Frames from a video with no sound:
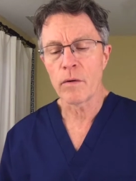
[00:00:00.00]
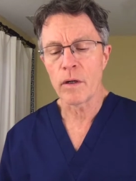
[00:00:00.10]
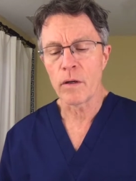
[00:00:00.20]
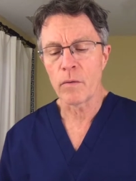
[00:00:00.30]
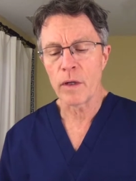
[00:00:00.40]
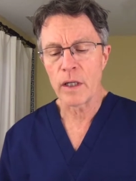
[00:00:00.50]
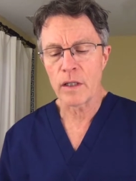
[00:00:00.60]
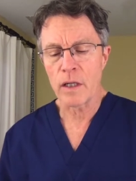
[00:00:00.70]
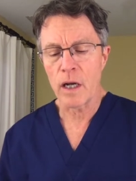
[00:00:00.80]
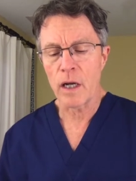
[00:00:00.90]
uh, when
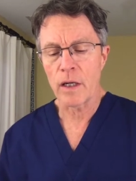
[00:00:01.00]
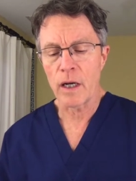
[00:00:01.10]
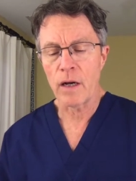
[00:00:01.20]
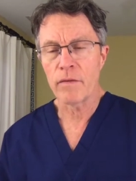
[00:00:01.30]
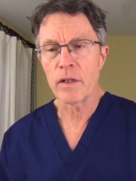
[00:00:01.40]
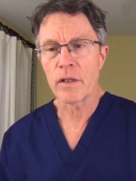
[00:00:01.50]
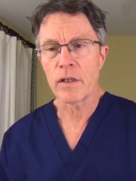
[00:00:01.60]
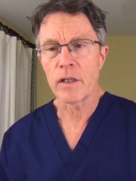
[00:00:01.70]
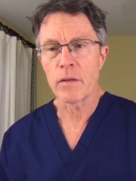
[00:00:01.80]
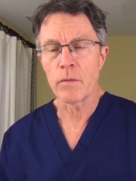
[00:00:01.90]
it's not obvious
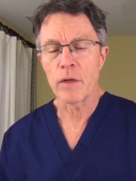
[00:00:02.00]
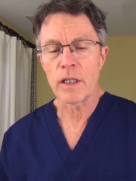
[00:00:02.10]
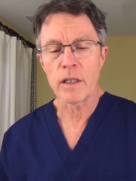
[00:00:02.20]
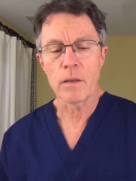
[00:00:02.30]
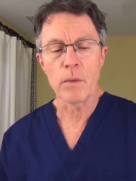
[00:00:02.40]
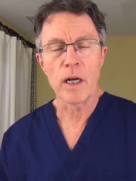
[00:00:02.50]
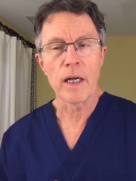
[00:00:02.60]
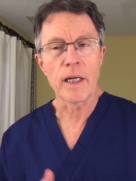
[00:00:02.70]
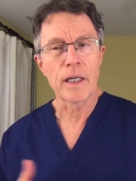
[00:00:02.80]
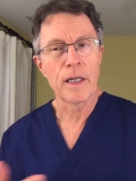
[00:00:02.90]
in the rest of the
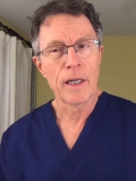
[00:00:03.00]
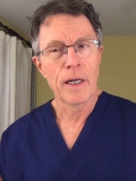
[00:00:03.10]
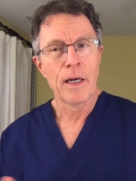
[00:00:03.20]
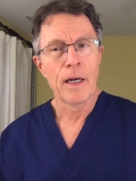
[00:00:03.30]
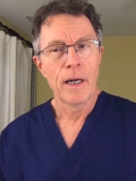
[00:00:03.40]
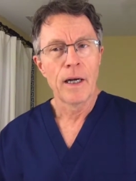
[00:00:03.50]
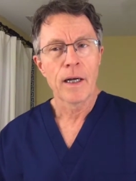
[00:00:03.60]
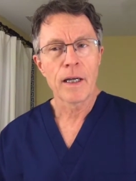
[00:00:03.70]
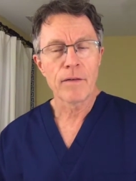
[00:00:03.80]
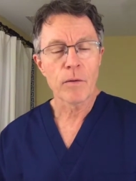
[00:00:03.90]
body.
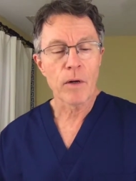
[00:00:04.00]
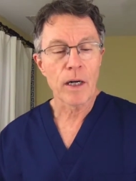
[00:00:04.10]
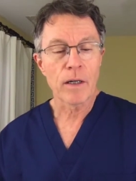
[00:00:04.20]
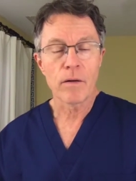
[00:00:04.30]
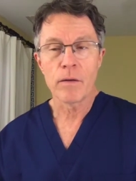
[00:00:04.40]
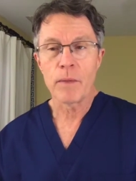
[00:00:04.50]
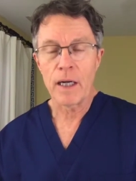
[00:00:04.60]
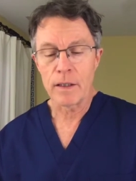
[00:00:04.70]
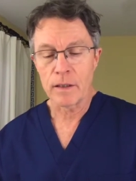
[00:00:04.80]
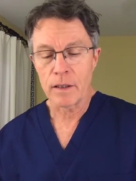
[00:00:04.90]
Given what I know
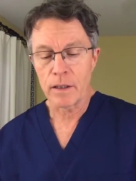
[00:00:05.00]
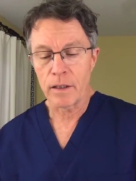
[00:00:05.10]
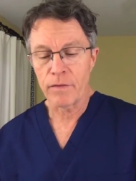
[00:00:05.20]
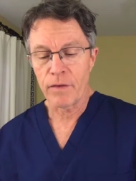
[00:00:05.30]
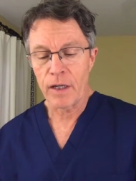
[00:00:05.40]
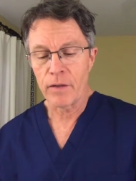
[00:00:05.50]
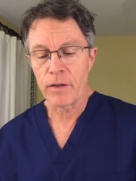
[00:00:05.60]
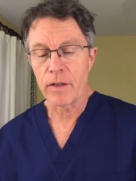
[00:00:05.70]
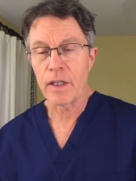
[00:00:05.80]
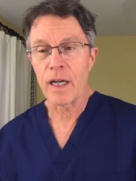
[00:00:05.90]
about the
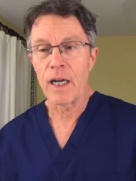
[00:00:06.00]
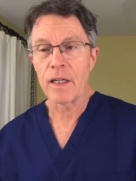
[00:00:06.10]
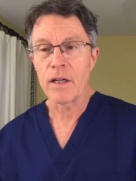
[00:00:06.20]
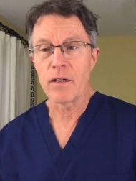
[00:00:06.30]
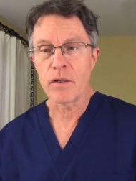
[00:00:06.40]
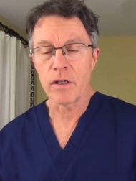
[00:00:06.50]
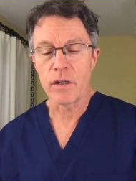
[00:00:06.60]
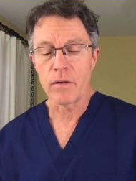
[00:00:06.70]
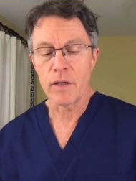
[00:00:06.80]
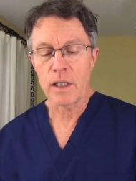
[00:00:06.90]
failure to diagnose it in
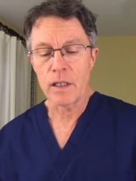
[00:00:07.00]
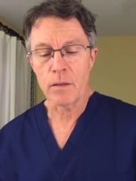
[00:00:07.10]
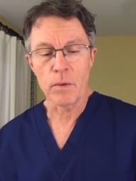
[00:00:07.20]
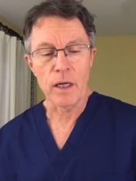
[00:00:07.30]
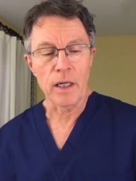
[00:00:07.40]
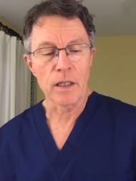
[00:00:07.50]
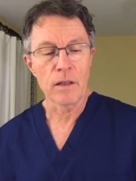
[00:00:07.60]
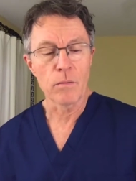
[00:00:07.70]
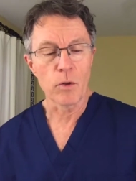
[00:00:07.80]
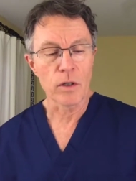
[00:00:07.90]
the rest of the body,
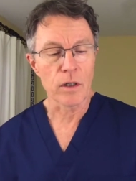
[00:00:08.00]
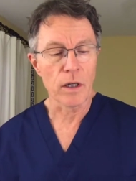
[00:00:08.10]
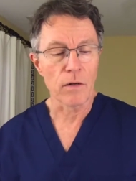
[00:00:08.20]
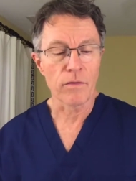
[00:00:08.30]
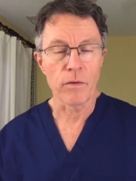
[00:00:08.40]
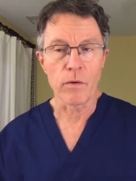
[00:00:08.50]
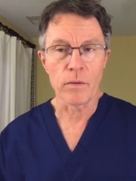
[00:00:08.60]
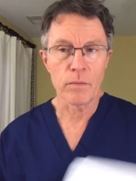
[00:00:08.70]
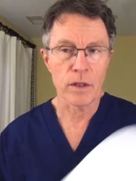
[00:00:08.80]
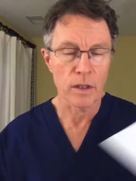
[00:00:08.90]
the more subtle
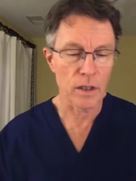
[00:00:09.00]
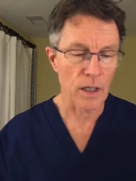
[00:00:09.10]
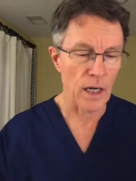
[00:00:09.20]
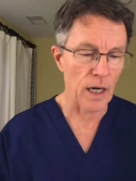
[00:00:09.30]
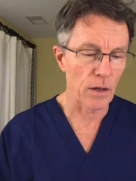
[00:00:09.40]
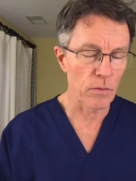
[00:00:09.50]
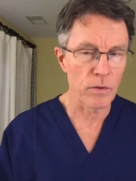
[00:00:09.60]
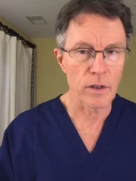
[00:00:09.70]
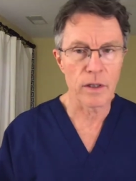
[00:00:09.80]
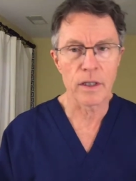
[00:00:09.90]
forms, I
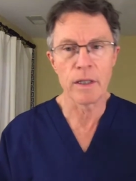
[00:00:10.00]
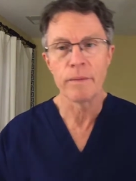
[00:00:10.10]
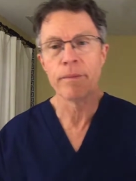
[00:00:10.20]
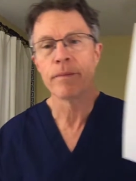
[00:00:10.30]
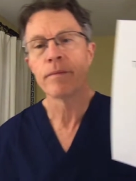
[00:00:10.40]
would. Um,